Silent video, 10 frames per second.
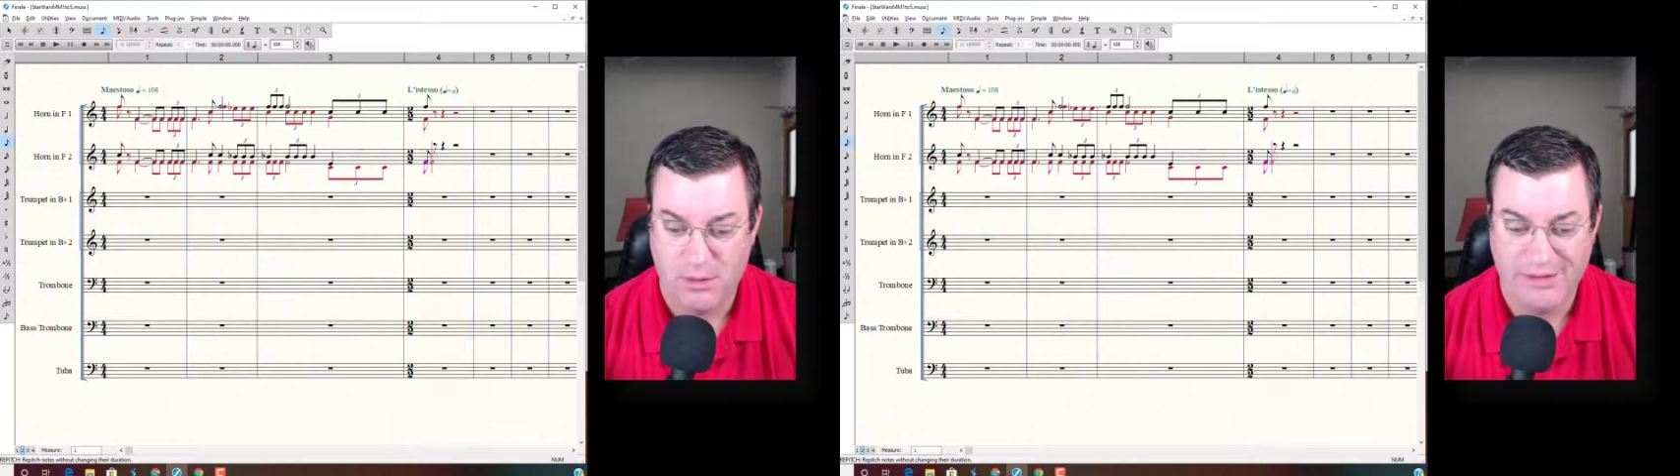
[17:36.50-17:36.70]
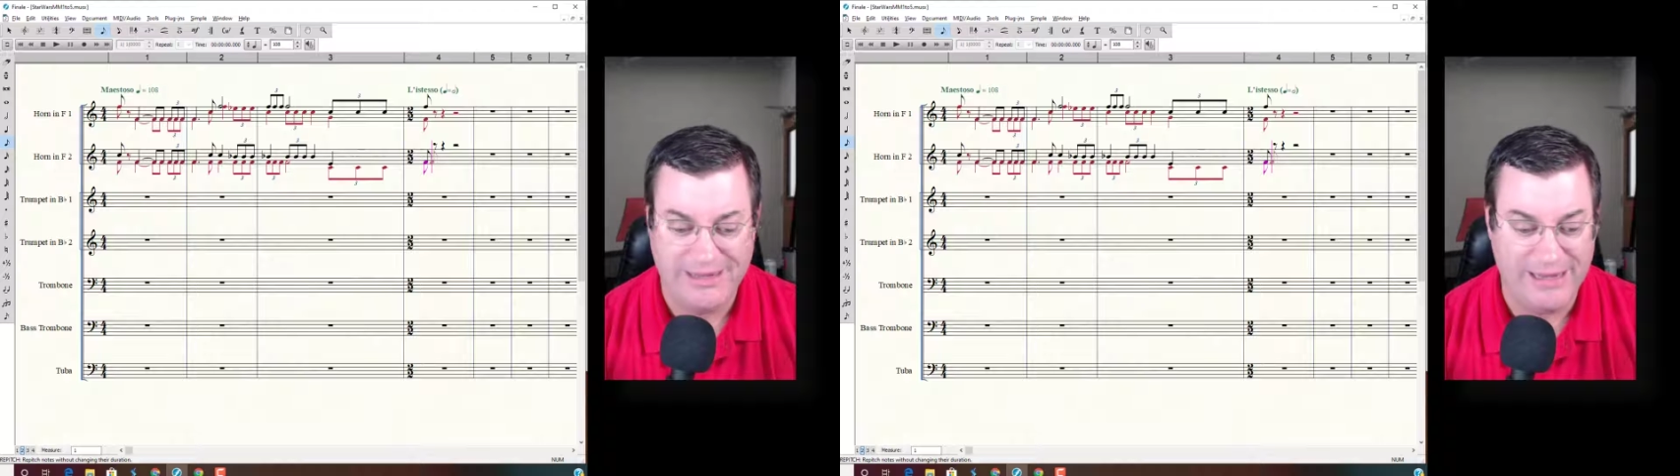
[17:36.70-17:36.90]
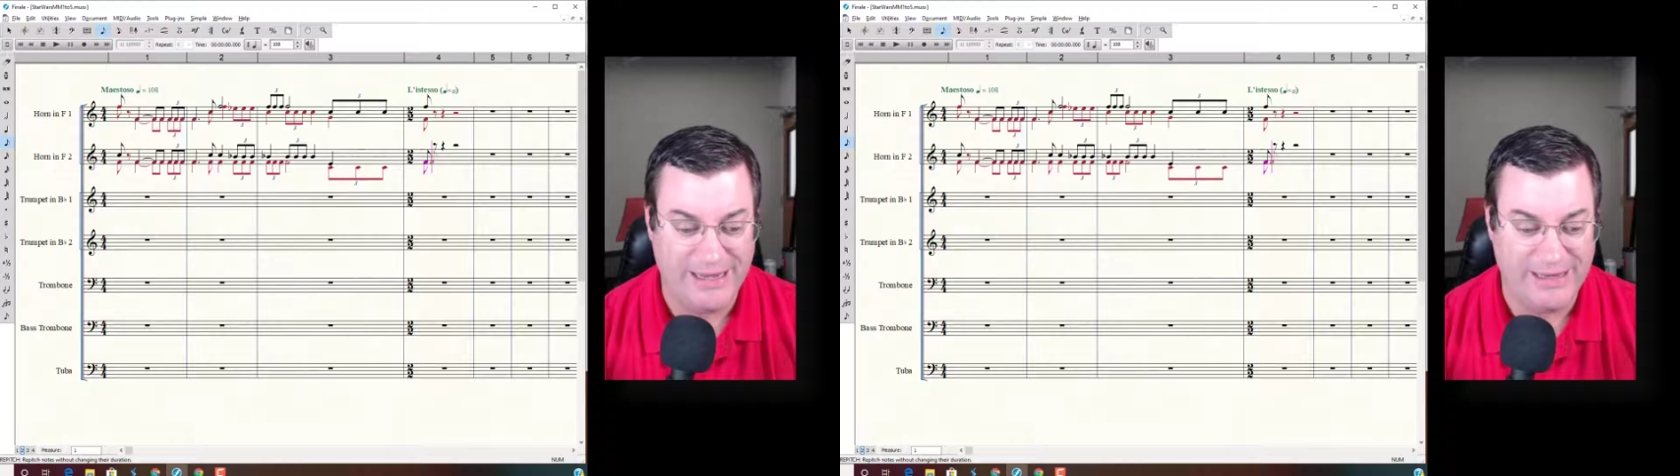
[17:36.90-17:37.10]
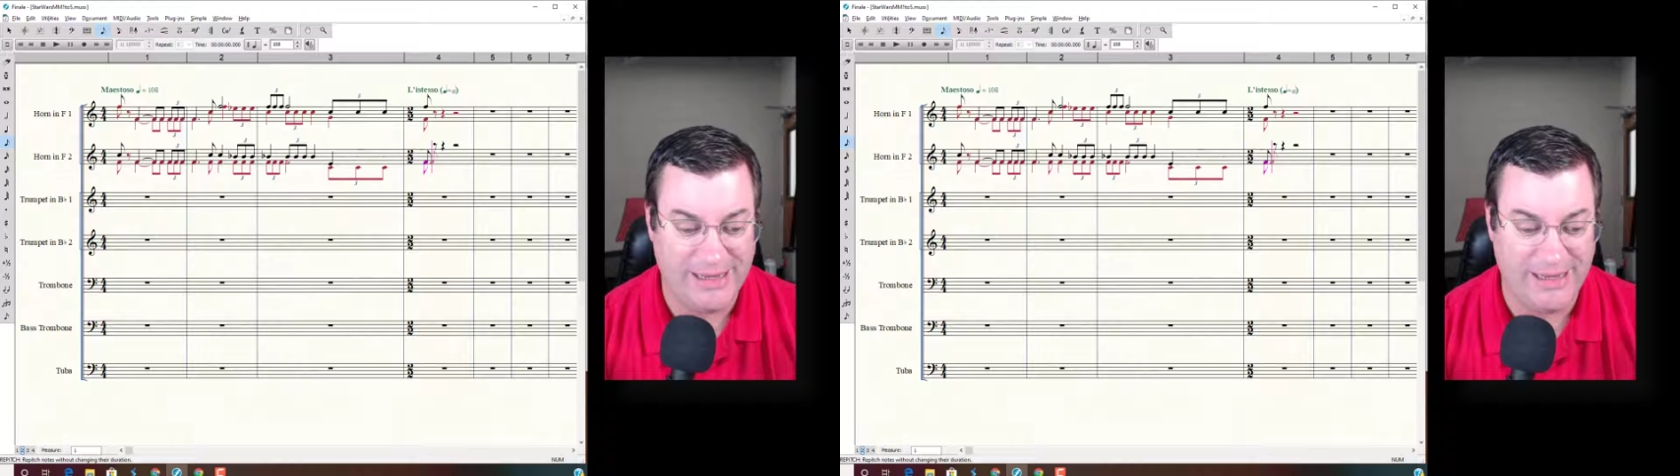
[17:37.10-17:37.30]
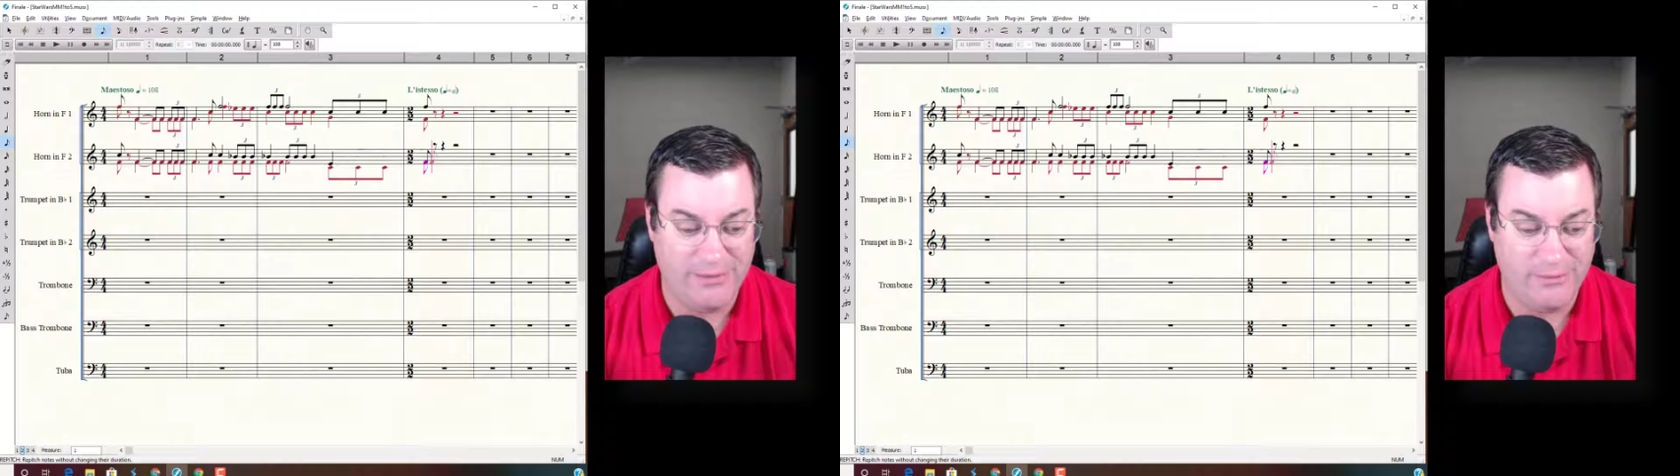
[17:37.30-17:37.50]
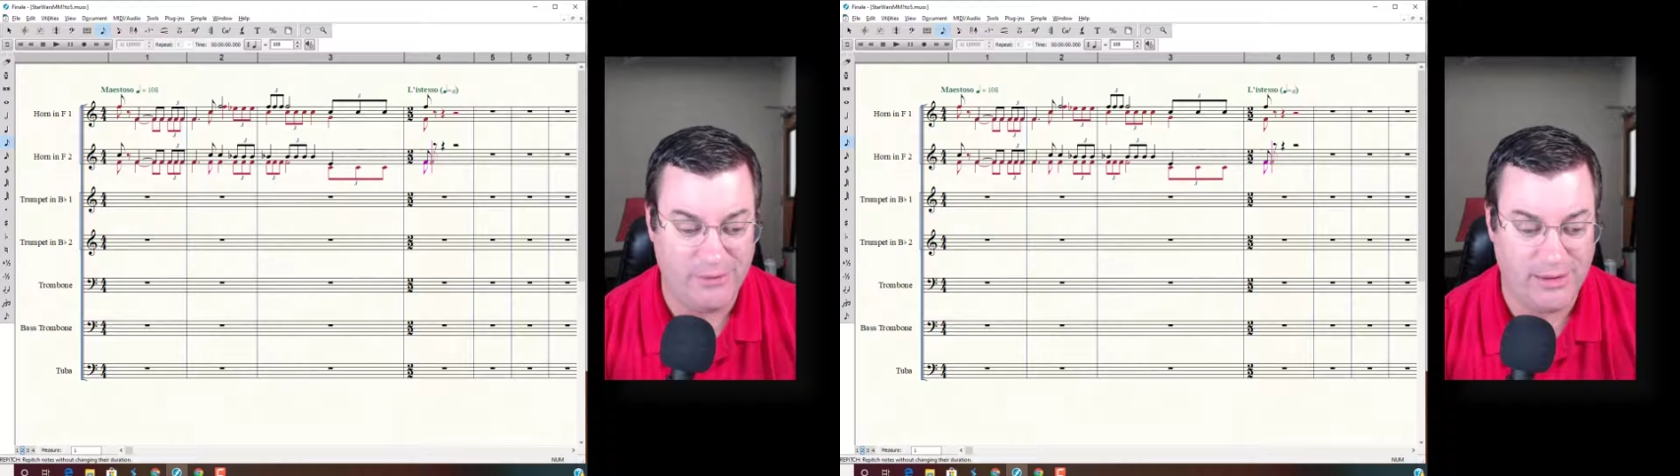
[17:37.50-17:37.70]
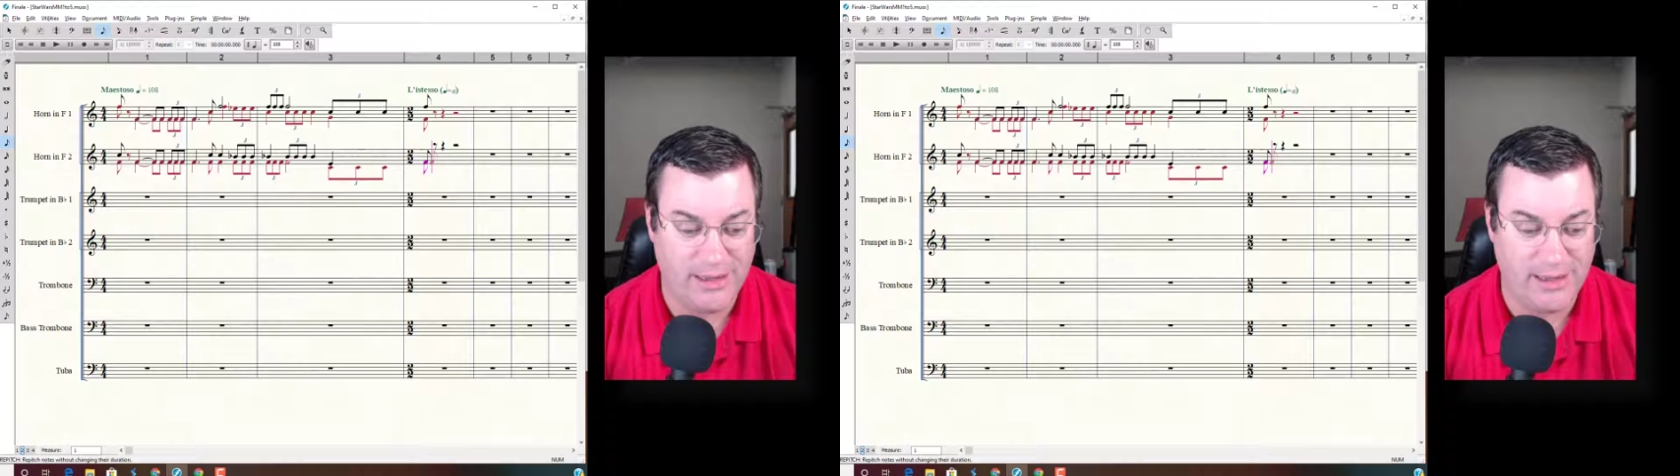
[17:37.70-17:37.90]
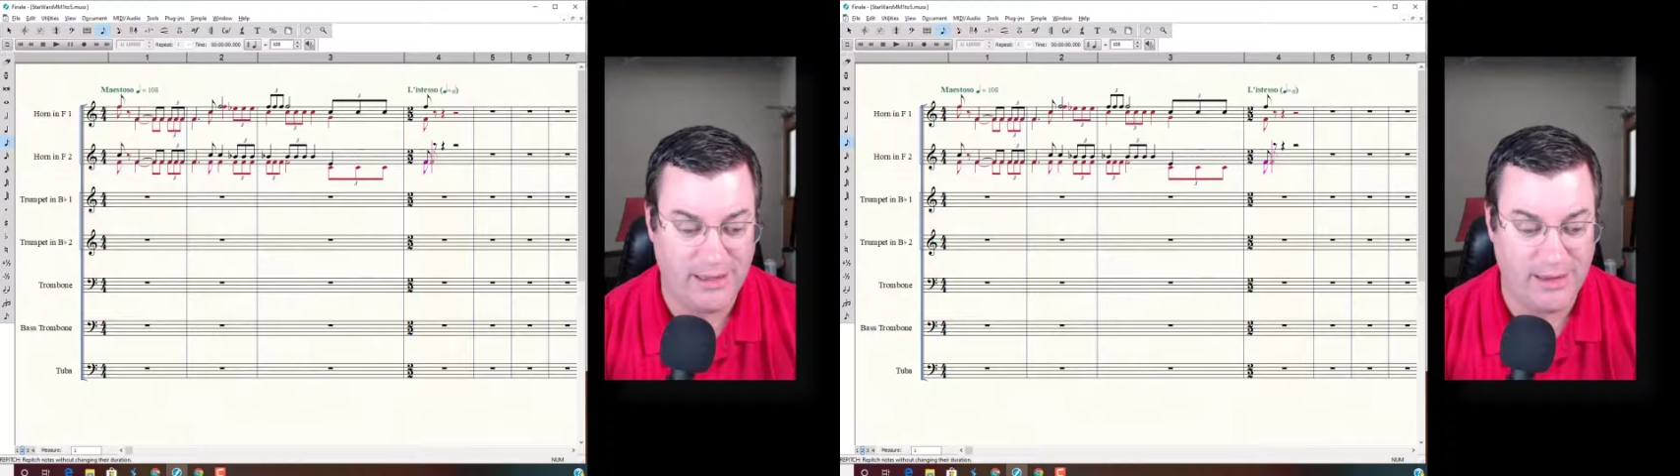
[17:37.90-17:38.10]
Not yet. They kind
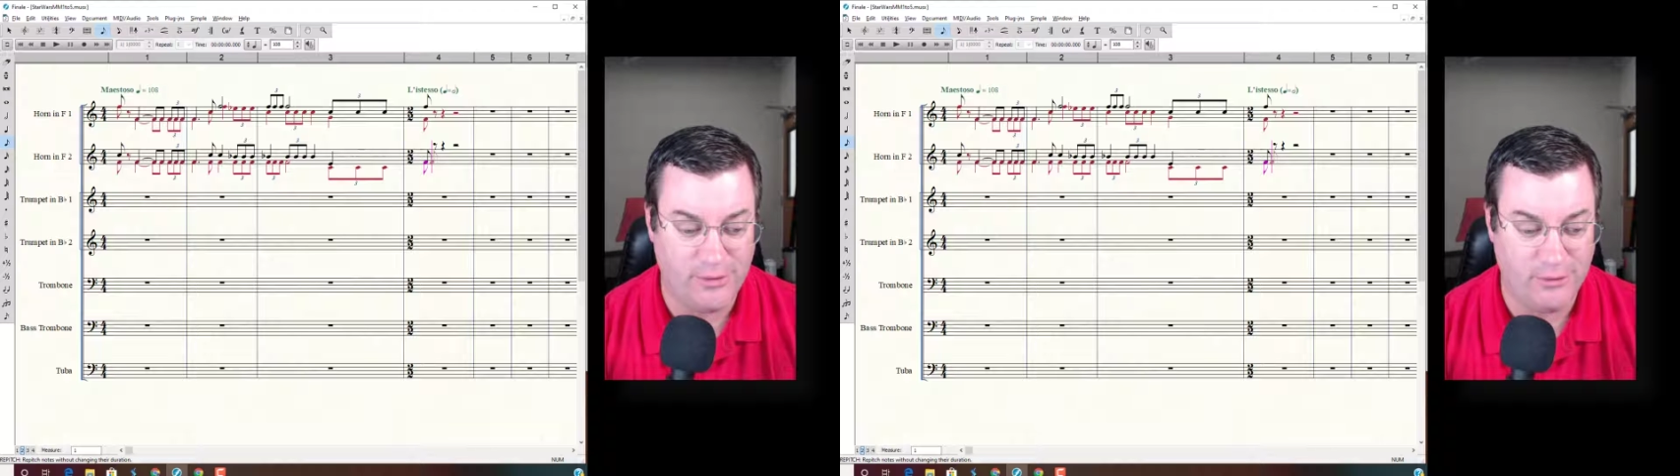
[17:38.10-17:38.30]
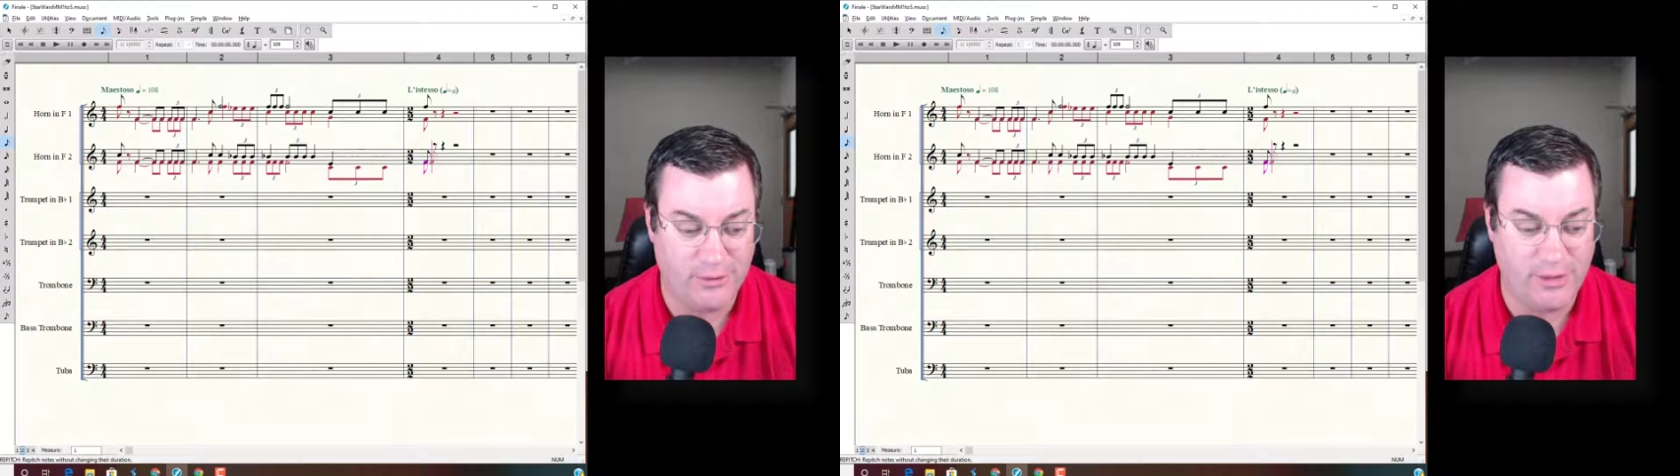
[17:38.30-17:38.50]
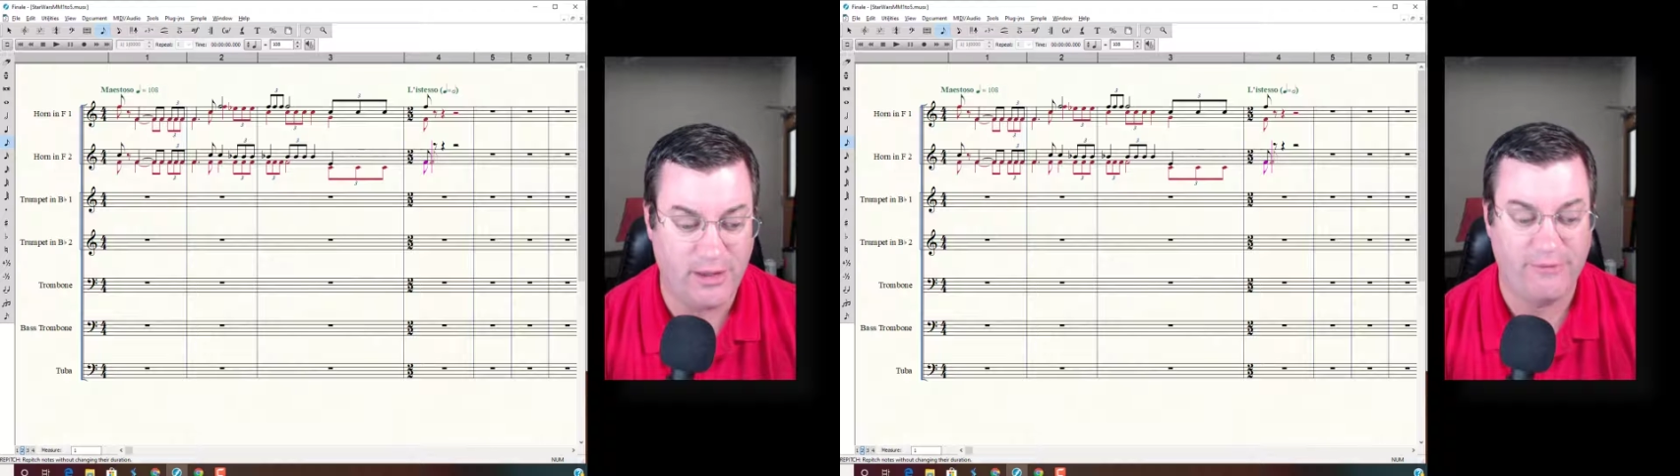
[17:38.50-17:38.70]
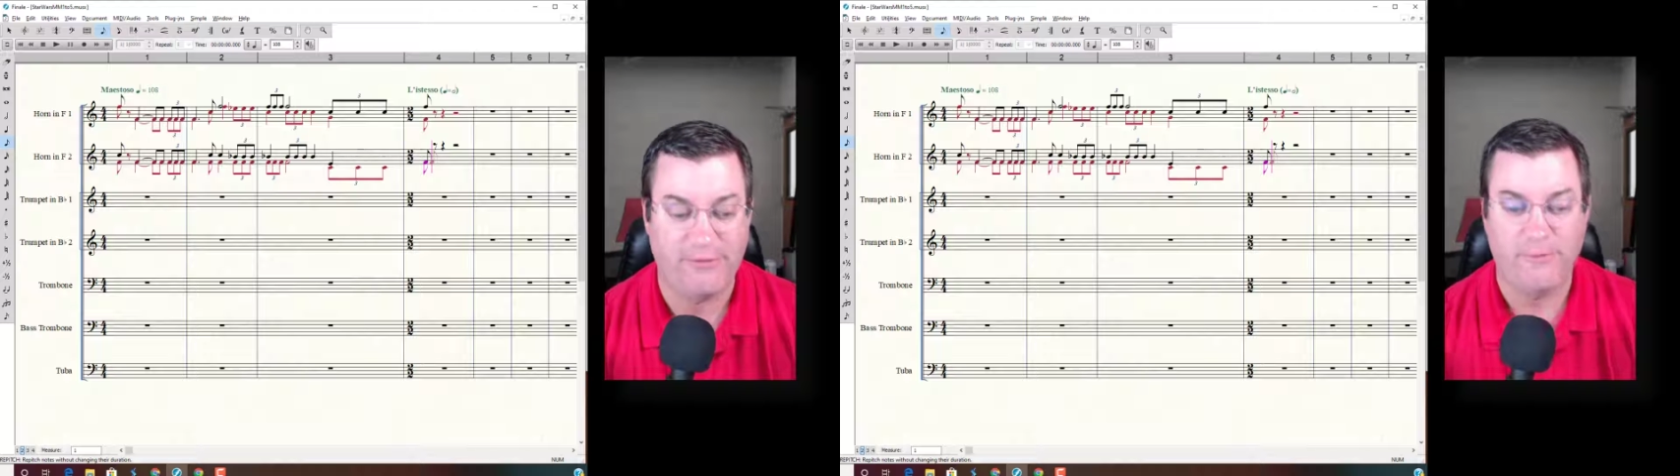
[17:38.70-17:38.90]
of got new stuff.